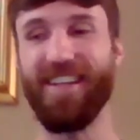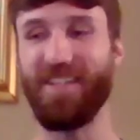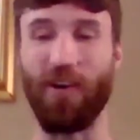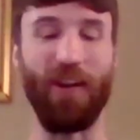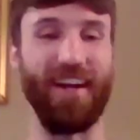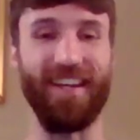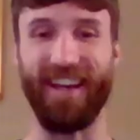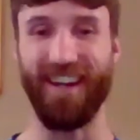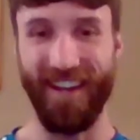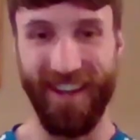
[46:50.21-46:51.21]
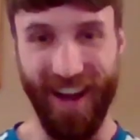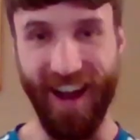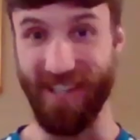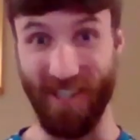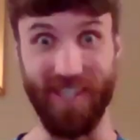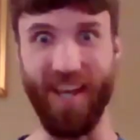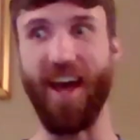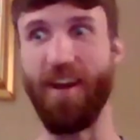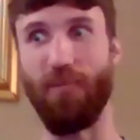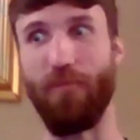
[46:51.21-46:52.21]
So like as you
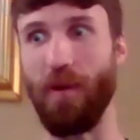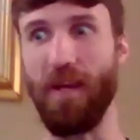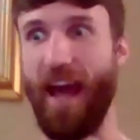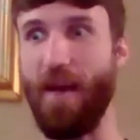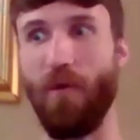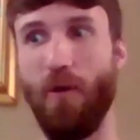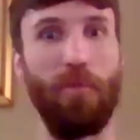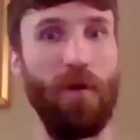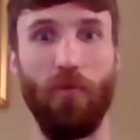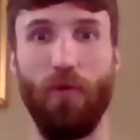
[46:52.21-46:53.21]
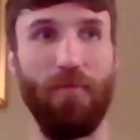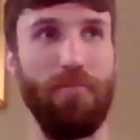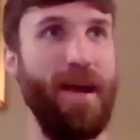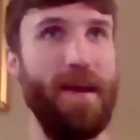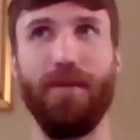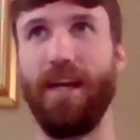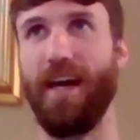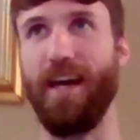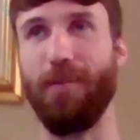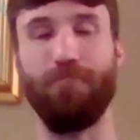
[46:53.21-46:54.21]
said, if we came up with one, maybe
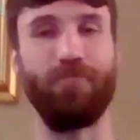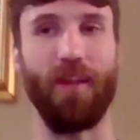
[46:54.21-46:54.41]
a